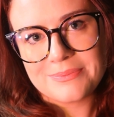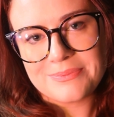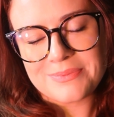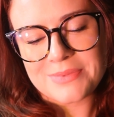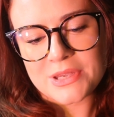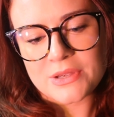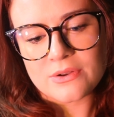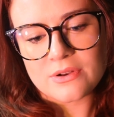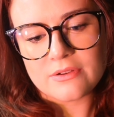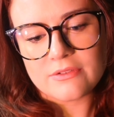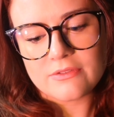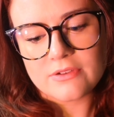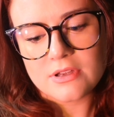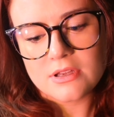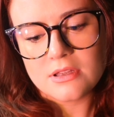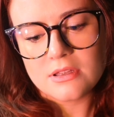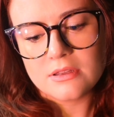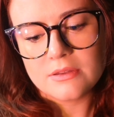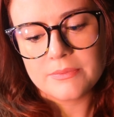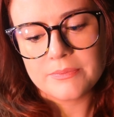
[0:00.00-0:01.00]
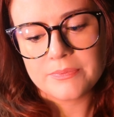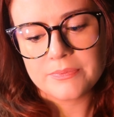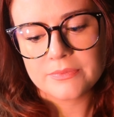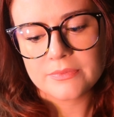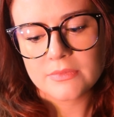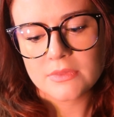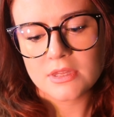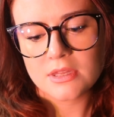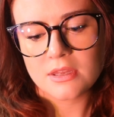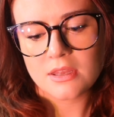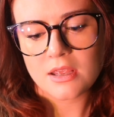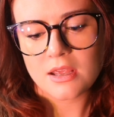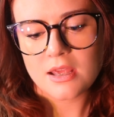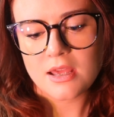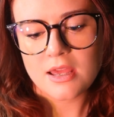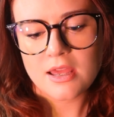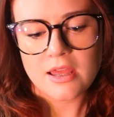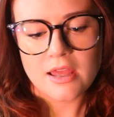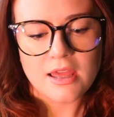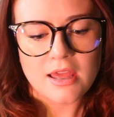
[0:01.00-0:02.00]
Beautiful.
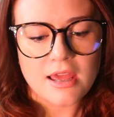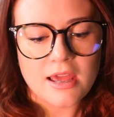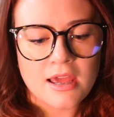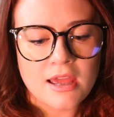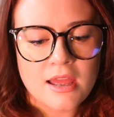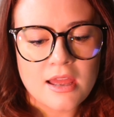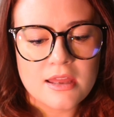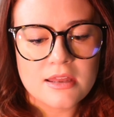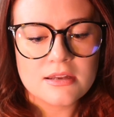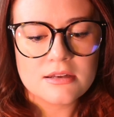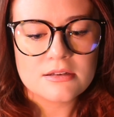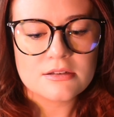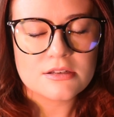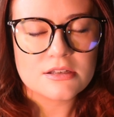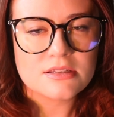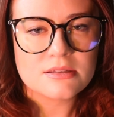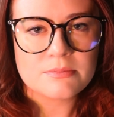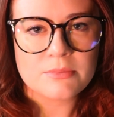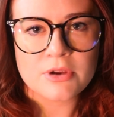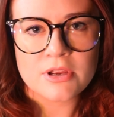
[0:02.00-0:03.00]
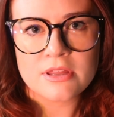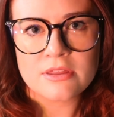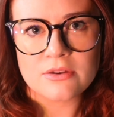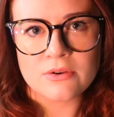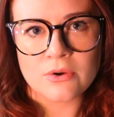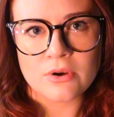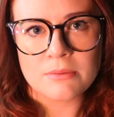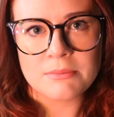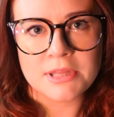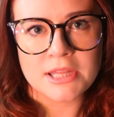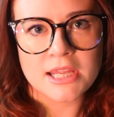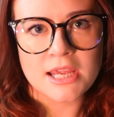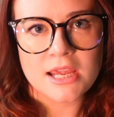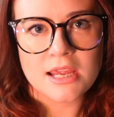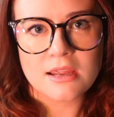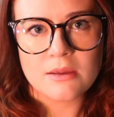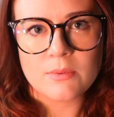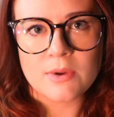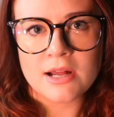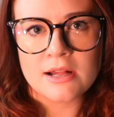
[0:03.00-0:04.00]
And just breathe
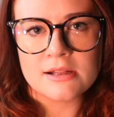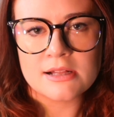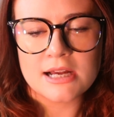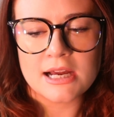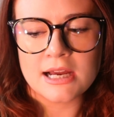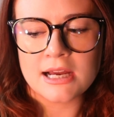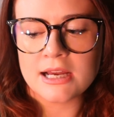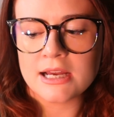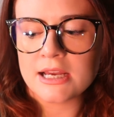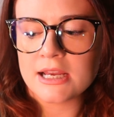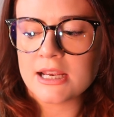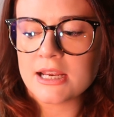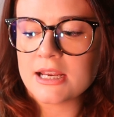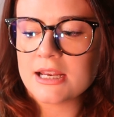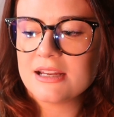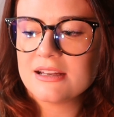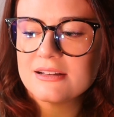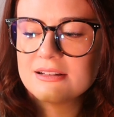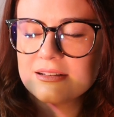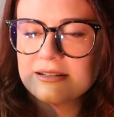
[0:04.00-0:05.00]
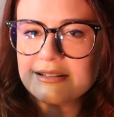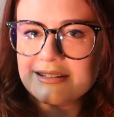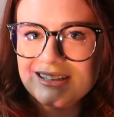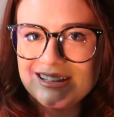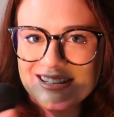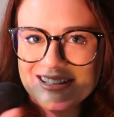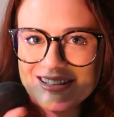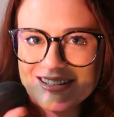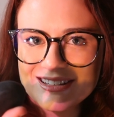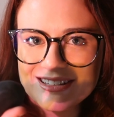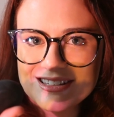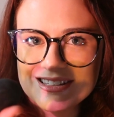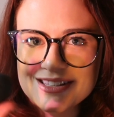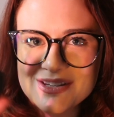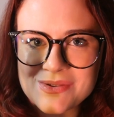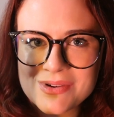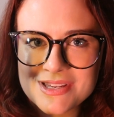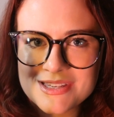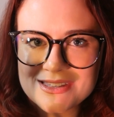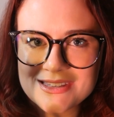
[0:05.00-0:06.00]
normally while I
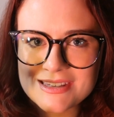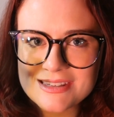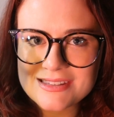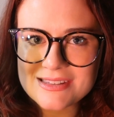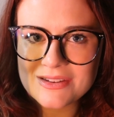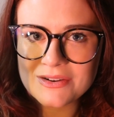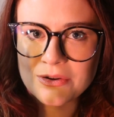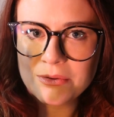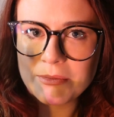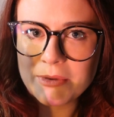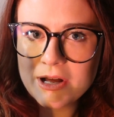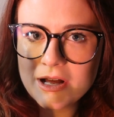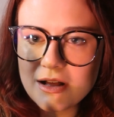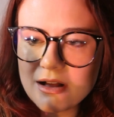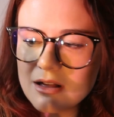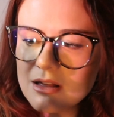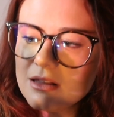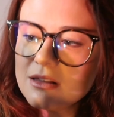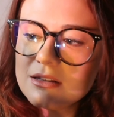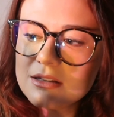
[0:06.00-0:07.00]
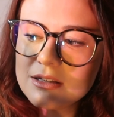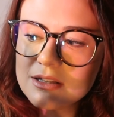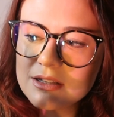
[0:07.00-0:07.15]
squeeze this little ball.